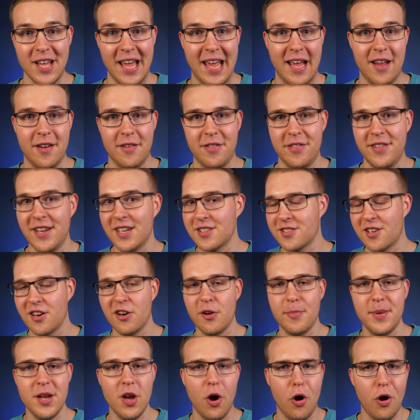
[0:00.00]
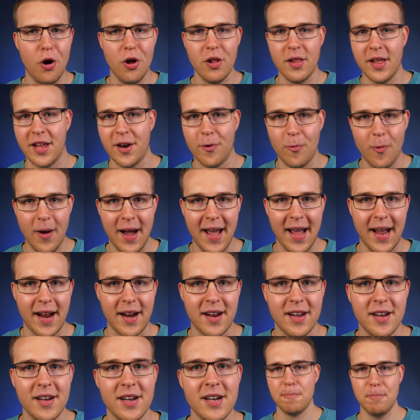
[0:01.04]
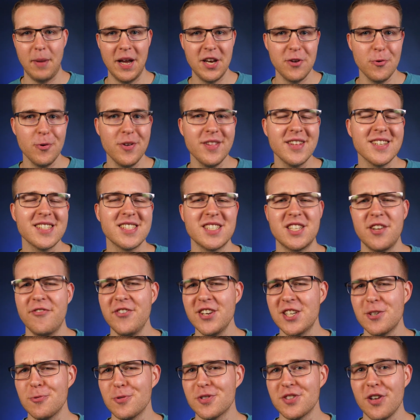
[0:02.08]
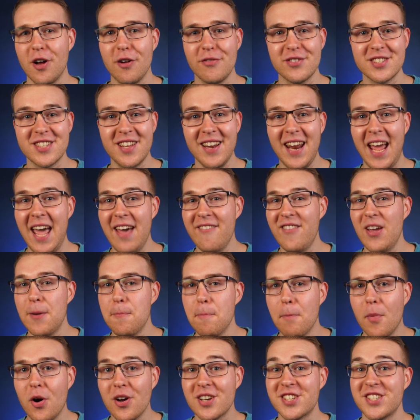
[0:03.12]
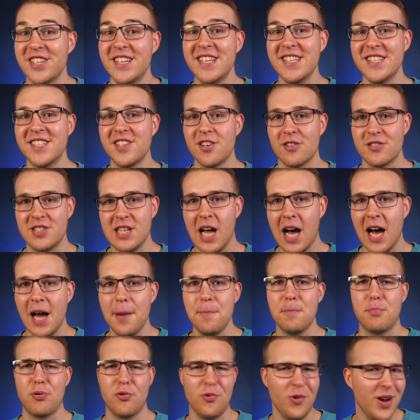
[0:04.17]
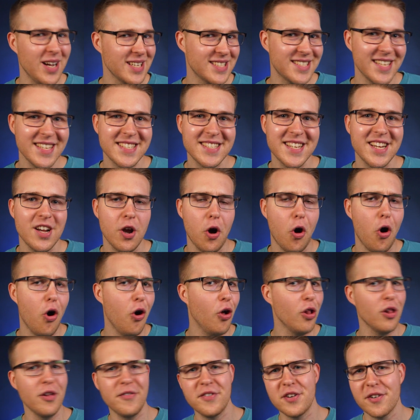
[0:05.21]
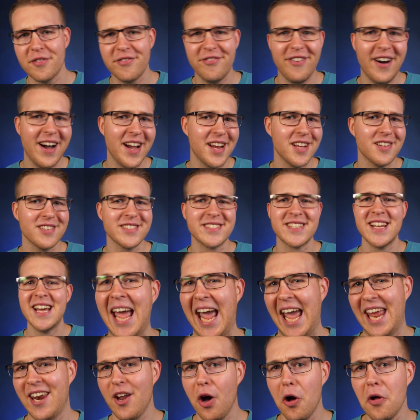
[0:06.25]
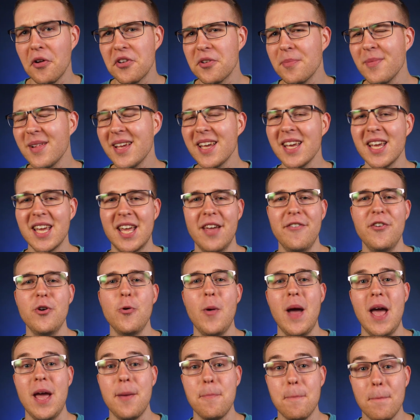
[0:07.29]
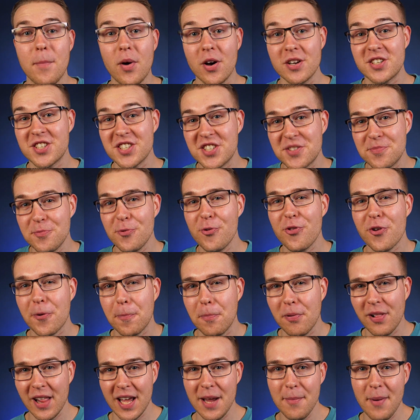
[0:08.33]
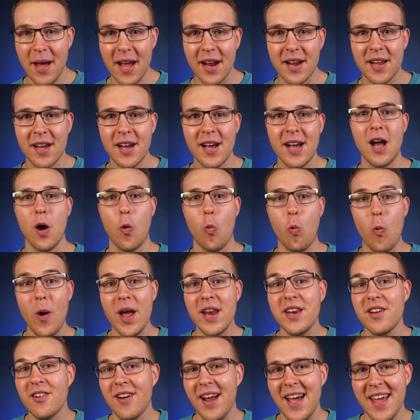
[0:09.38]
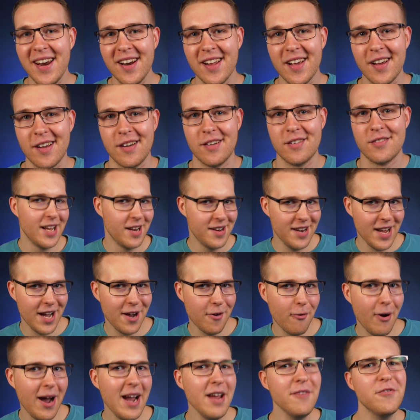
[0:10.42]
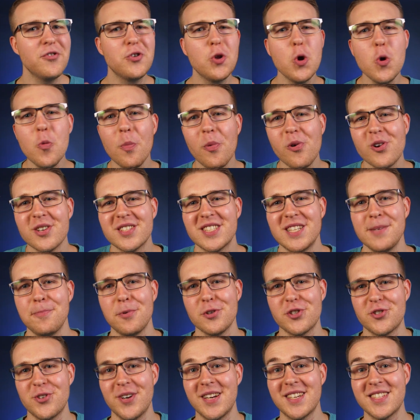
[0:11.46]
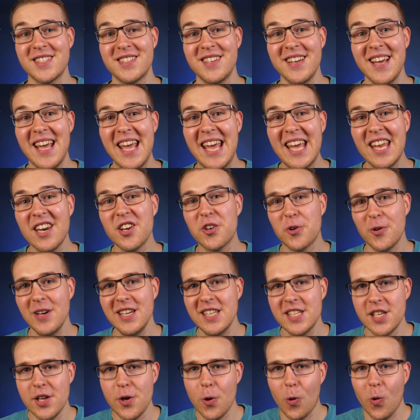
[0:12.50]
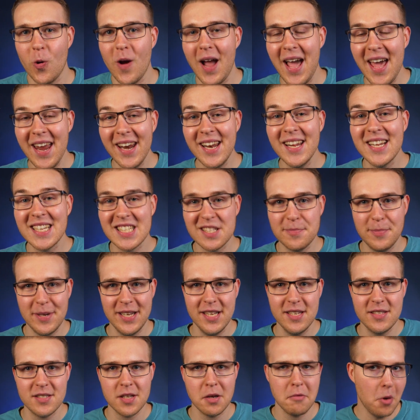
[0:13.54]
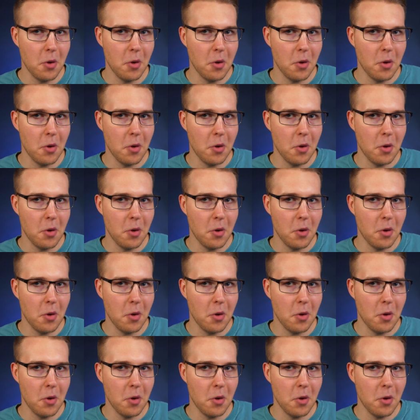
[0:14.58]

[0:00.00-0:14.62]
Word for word: and things are gonna be all out of whack. By doing this, DaVinci Resolve is gonna have a much easier time processing all of your files and ultimately give you a much smoother playback when you're editing. Now, I have two more simple tricks to increase your editing speeds,